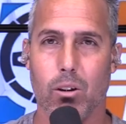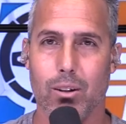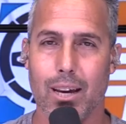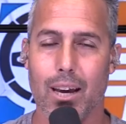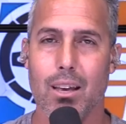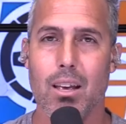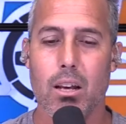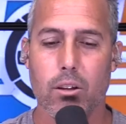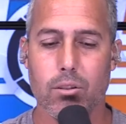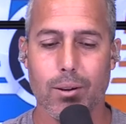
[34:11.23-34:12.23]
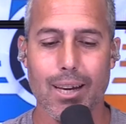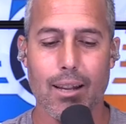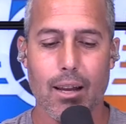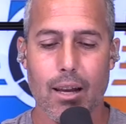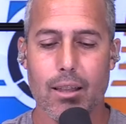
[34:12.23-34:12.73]
Okay. So
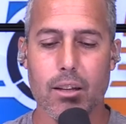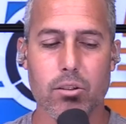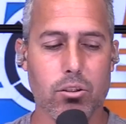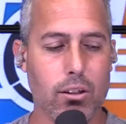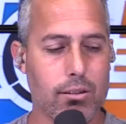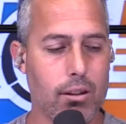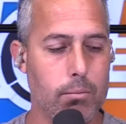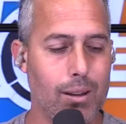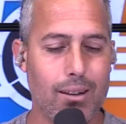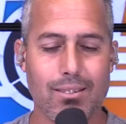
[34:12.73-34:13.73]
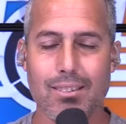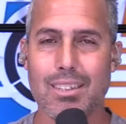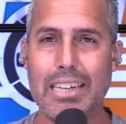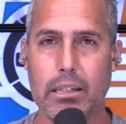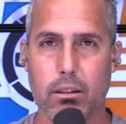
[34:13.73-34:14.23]
again, these are just some
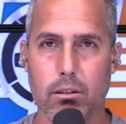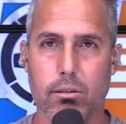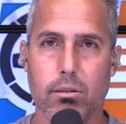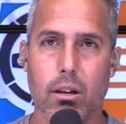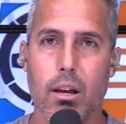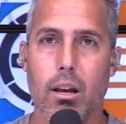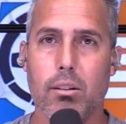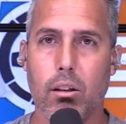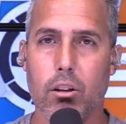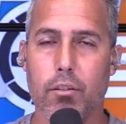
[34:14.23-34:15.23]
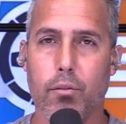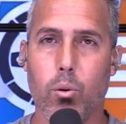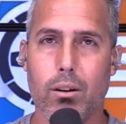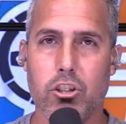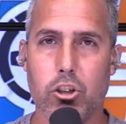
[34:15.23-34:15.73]
skills to look
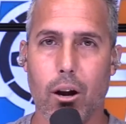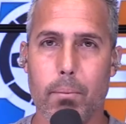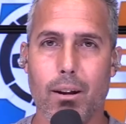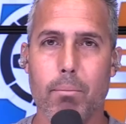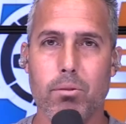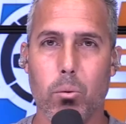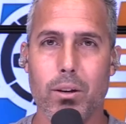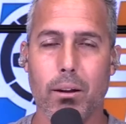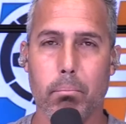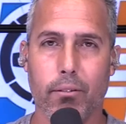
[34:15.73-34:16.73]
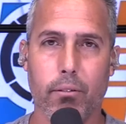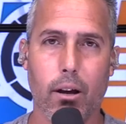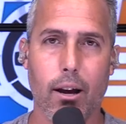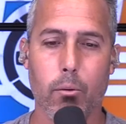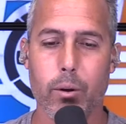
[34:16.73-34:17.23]
for, to sharpen up, so we can
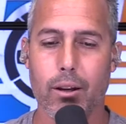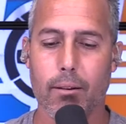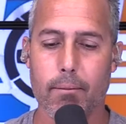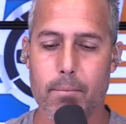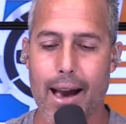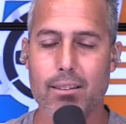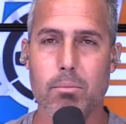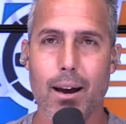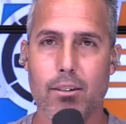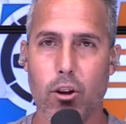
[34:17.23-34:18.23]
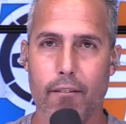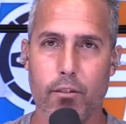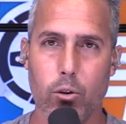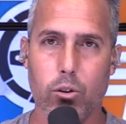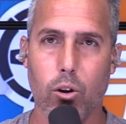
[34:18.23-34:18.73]
maximize our
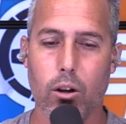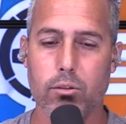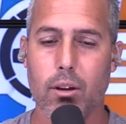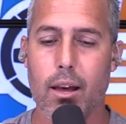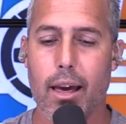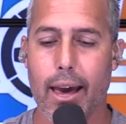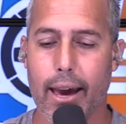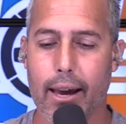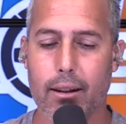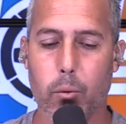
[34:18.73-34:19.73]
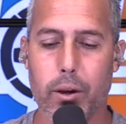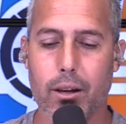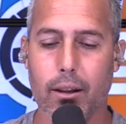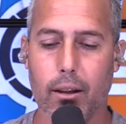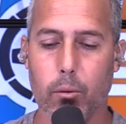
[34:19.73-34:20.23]
phone calls, and we
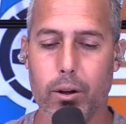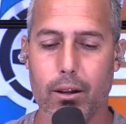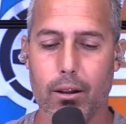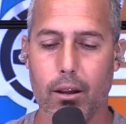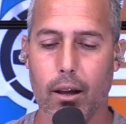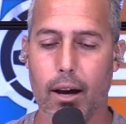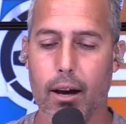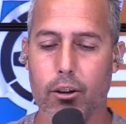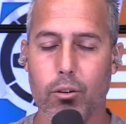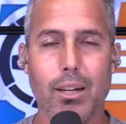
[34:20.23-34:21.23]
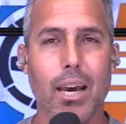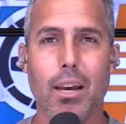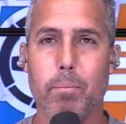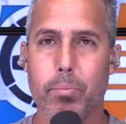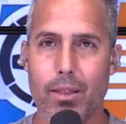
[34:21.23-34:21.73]
can
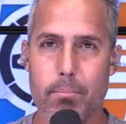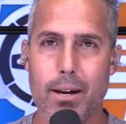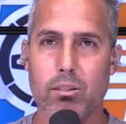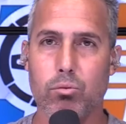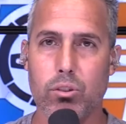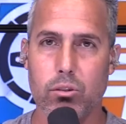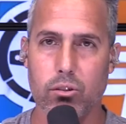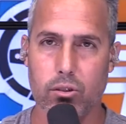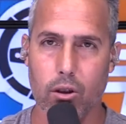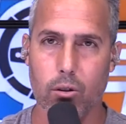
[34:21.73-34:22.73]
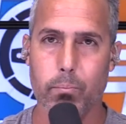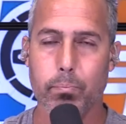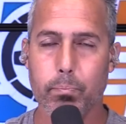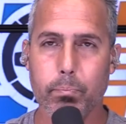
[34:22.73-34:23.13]
create the best result